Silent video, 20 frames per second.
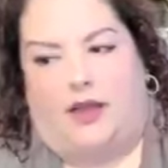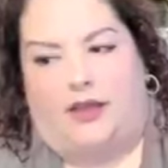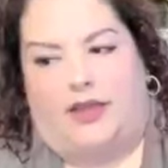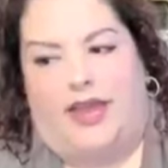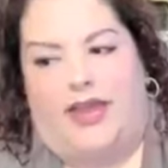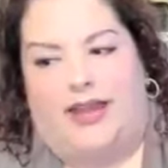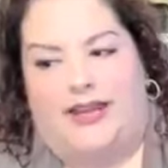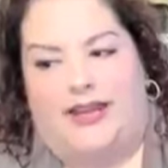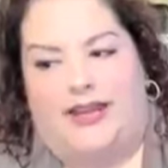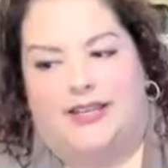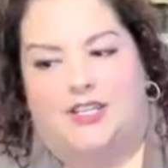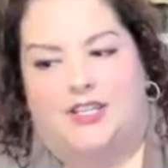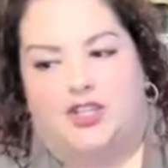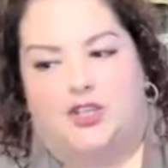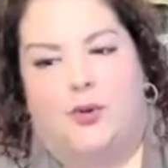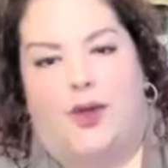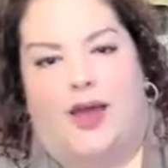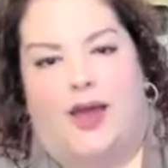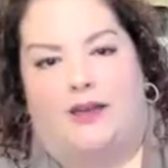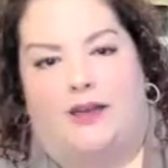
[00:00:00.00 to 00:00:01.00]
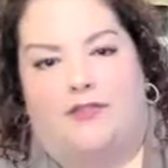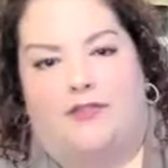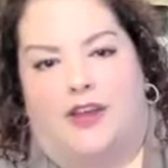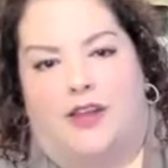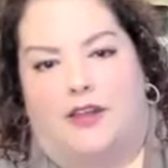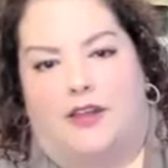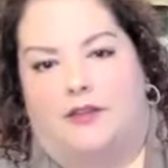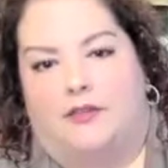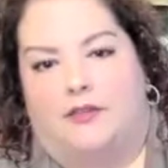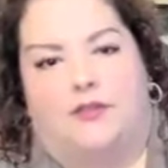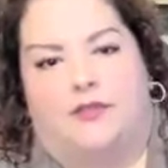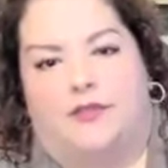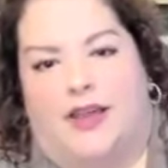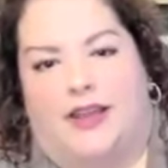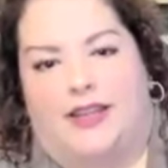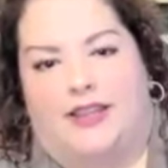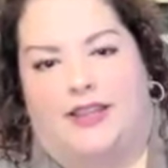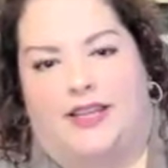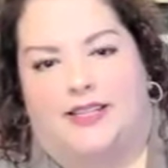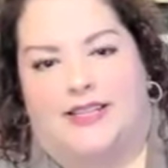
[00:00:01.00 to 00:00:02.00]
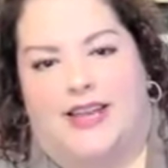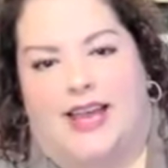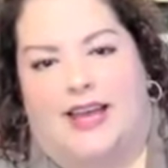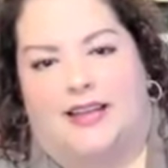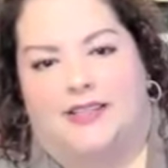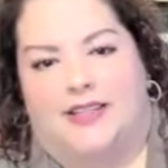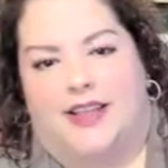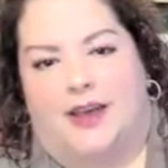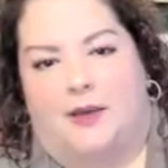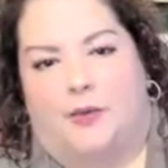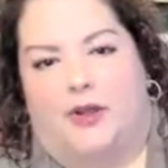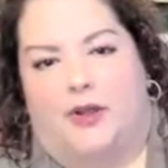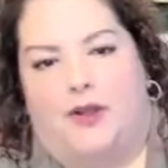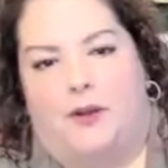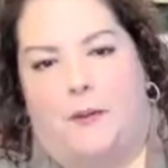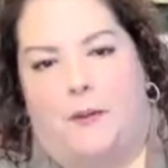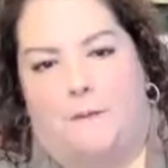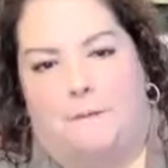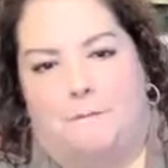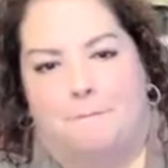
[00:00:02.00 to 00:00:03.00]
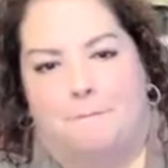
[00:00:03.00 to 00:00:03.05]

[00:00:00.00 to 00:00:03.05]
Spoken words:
Katie, did you have anything to add to that one?